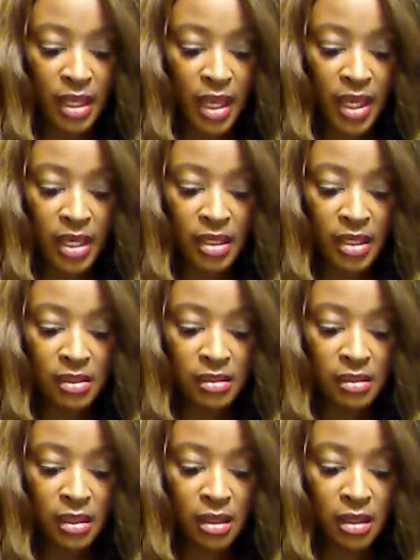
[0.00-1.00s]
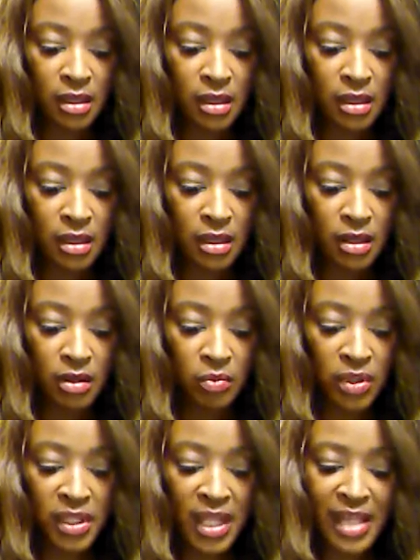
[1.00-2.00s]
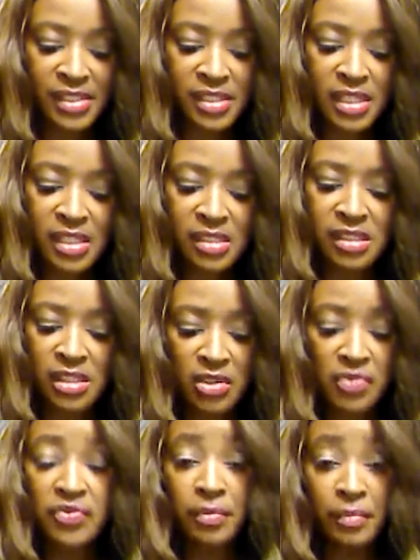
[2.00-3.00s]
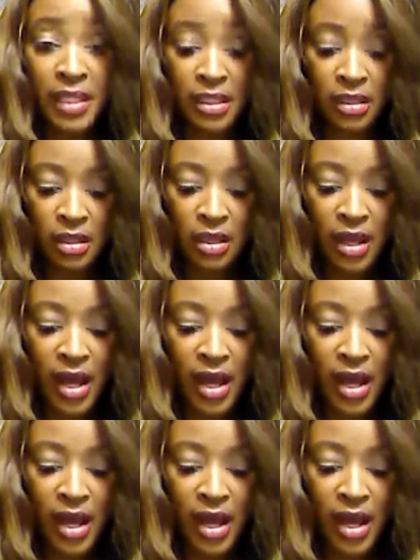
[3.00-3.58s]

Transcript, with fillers: and would not stand still for me.